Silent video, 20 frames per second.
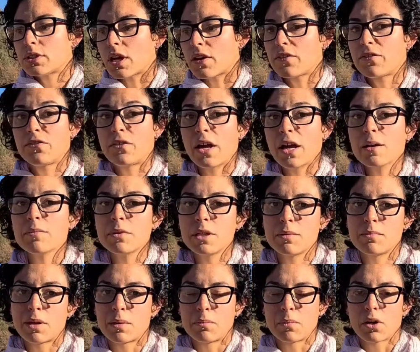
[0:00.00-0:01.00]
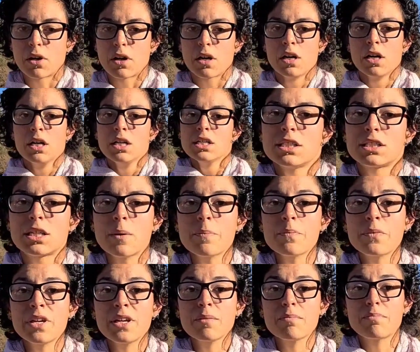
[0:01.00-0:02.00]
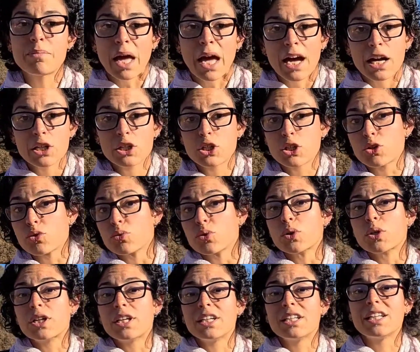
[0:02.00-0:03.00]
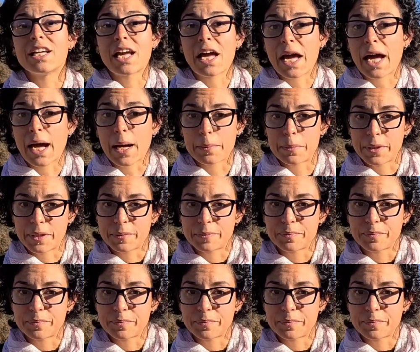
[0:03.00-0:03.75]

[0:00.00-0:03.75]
a family member. Something bad could really happen.